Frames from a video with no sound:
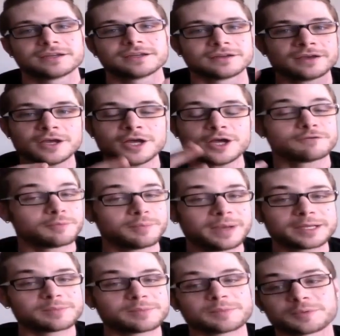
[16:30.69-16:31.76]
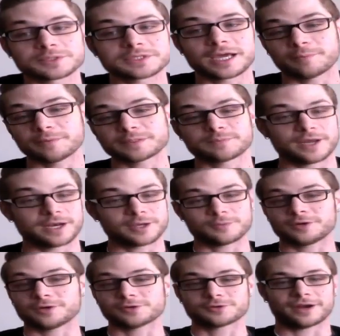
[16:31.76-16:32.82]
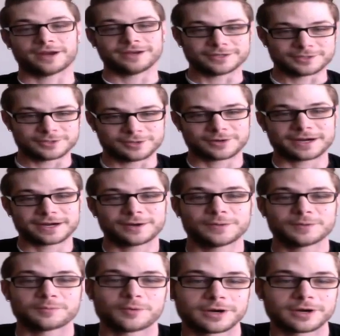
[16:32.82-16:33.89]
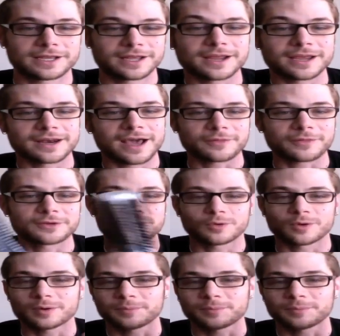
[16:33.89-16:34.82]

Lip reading: And for many people, time is money when you're trying to do your hair in the morning and get out the door.